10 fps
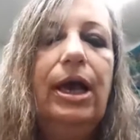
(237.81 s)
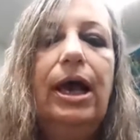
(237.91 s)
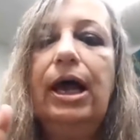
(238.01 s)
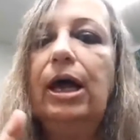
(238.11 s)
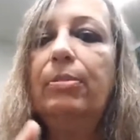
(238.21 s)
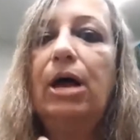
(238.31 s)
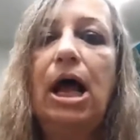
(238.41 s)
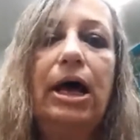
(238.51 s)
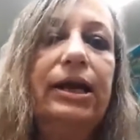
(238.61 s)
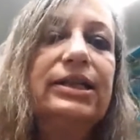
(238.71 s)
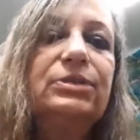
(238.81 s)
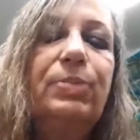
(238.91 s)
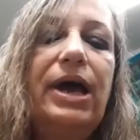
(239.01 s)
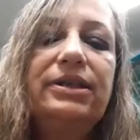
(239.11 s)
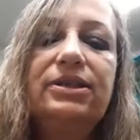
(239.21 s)

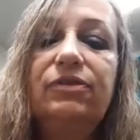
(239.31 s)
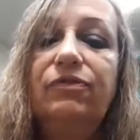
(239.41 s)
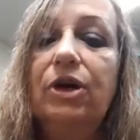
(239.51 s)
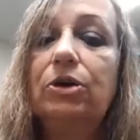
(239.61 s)
Unexpected, very